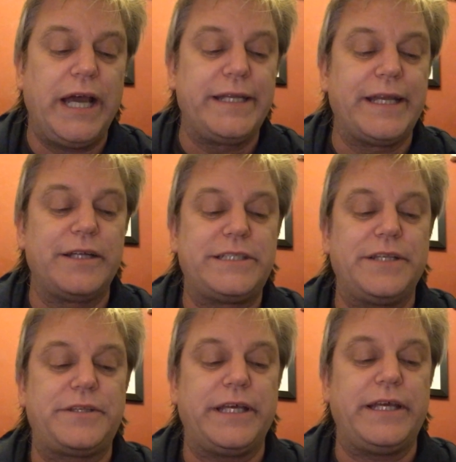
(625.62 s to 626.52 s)
And then I
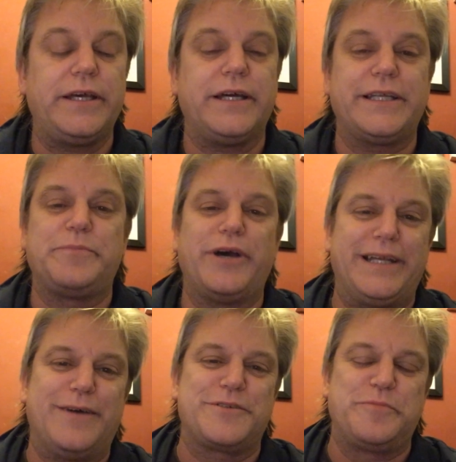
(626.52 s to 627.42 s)
did my
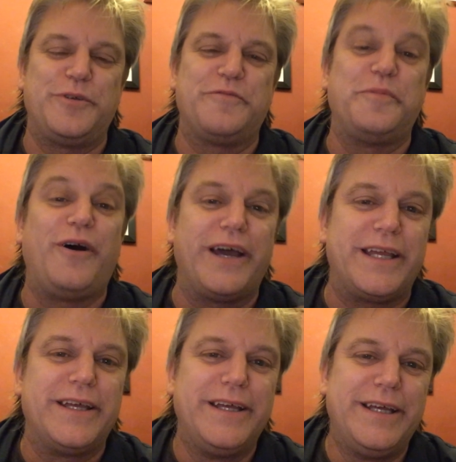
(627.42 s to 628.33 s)
announcement of
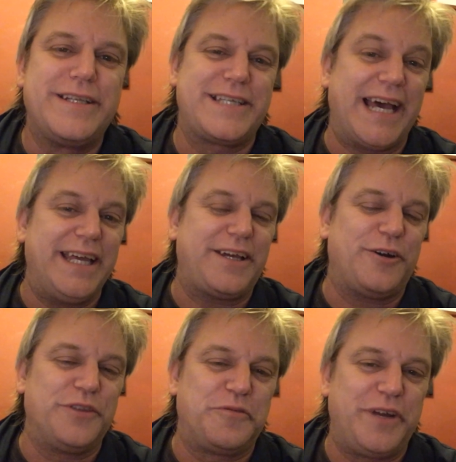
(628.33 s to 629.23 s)
my
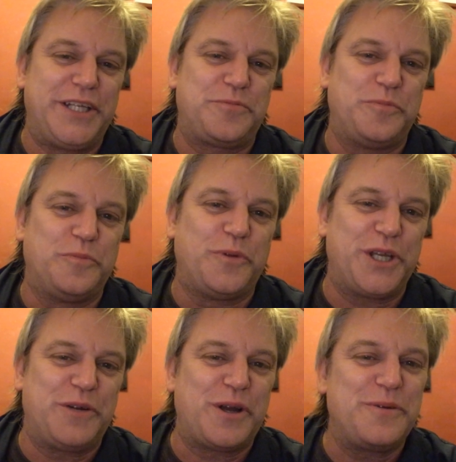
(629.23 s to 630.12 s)
take on the Read
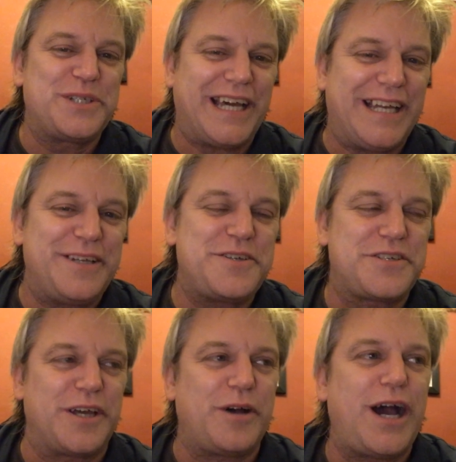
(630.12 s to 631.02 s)
What Your Own challenge.
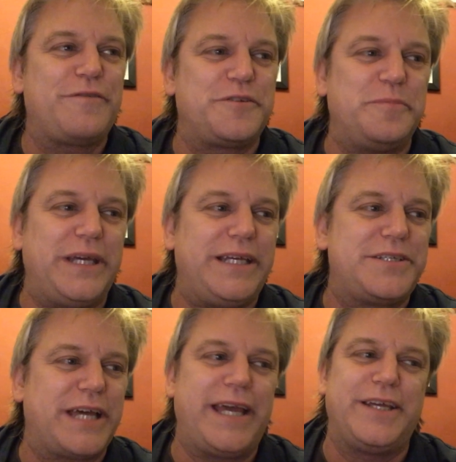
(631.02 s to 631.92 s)
So after me
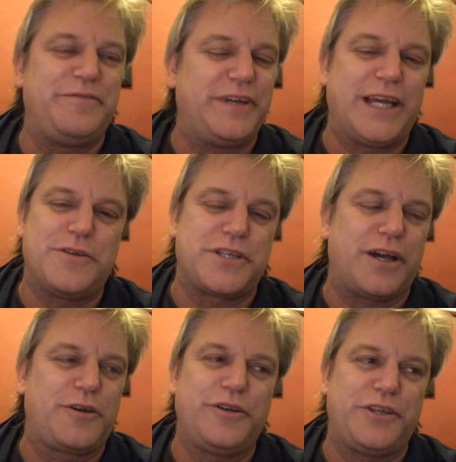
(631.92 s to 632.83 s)
saying in videos that
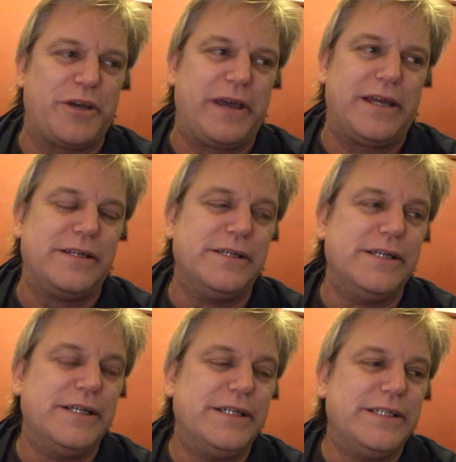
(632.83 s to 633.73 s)
I couldn't do it,
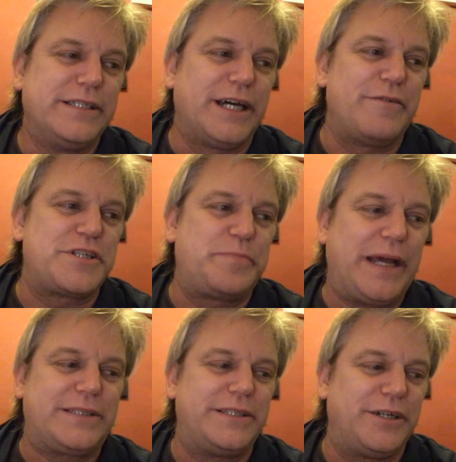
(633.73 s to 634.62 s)
that I
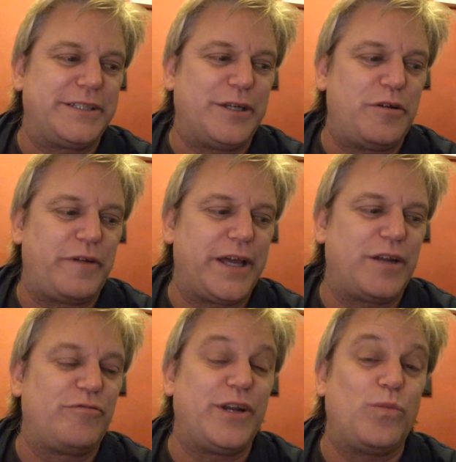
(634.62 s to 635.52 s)
respected the idea of it
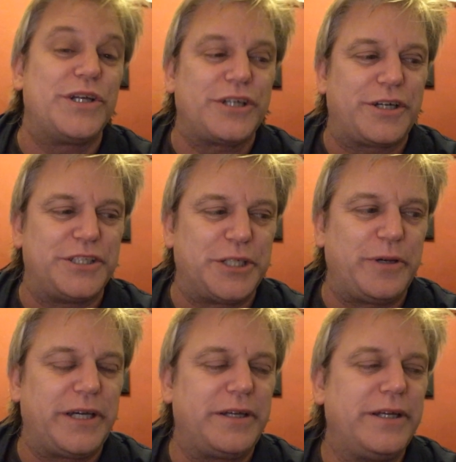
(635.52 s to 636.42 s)
and I really wish I could do
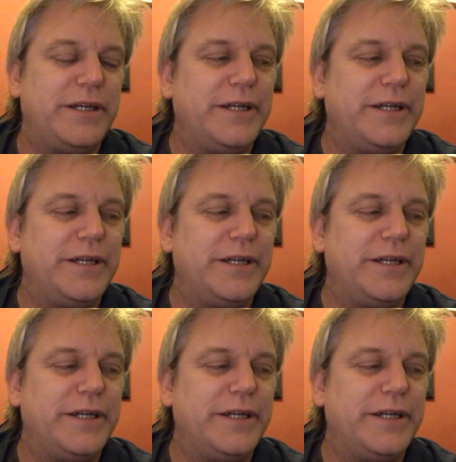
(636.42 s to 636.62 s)
it,